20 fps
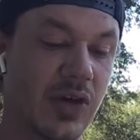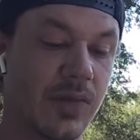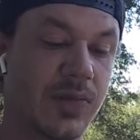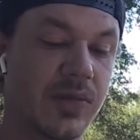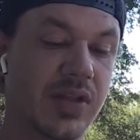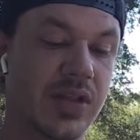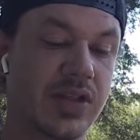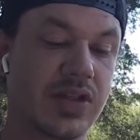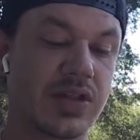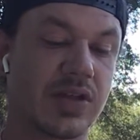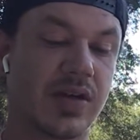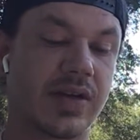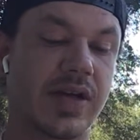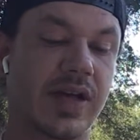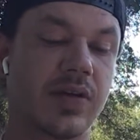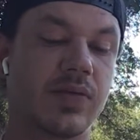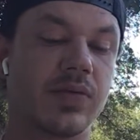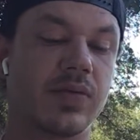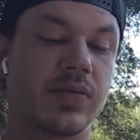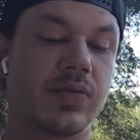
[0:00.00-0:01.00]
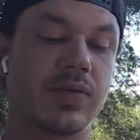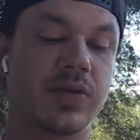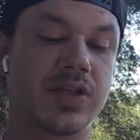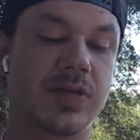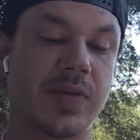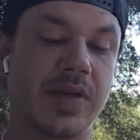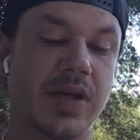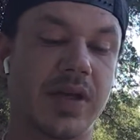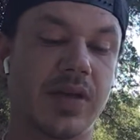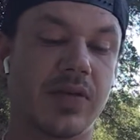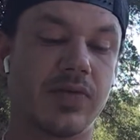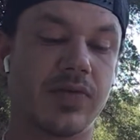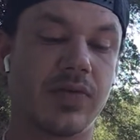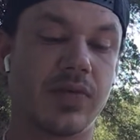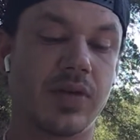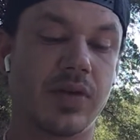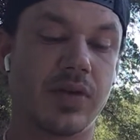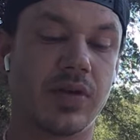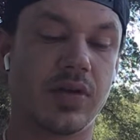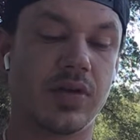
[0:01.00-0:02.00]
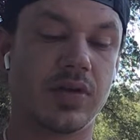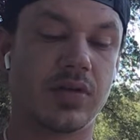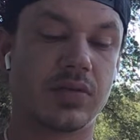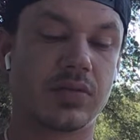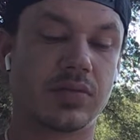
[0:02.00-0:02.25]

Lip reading: enough to open this stargate we speak of.